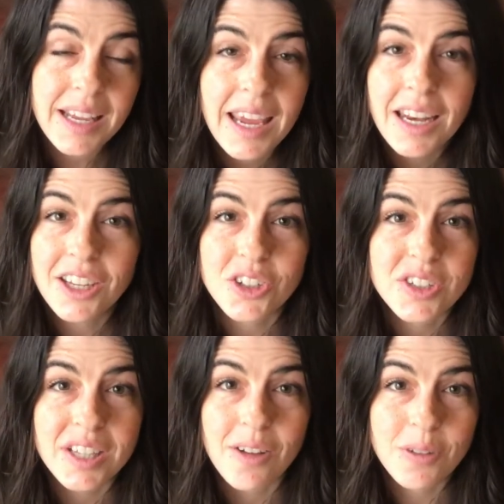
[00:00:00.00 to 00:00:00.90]

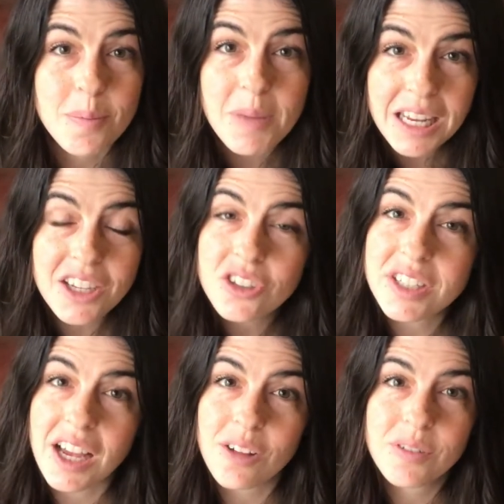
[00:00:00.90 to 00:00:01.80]
dedicating yourself, committing
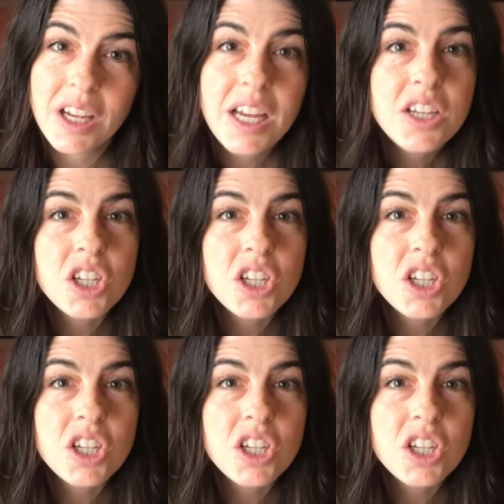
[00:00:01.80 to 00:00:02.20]
yourself